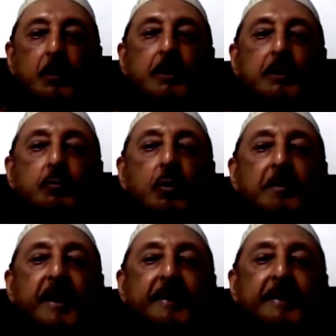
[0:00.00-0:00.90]
in which
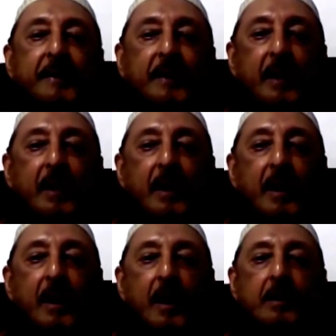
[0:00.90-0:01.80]
women
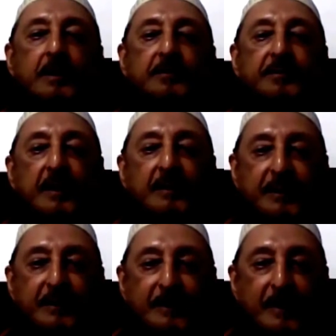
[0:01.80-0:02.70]
are
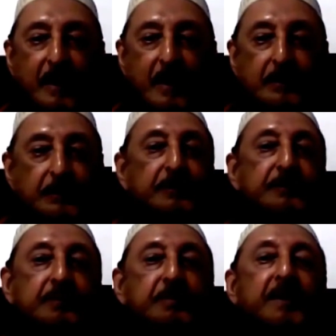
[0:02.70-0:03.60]
consulted
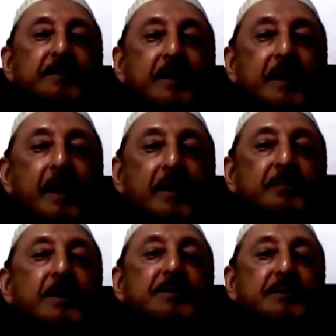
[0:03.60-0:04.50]
just as
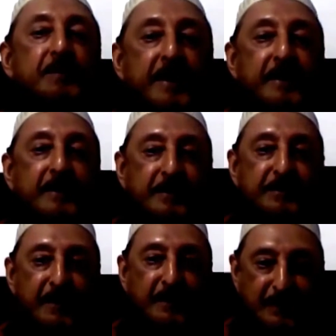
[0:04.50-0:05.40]
much as men are
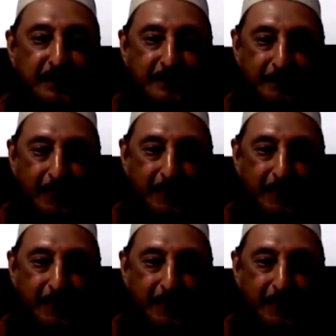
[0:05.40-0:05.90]
consulted.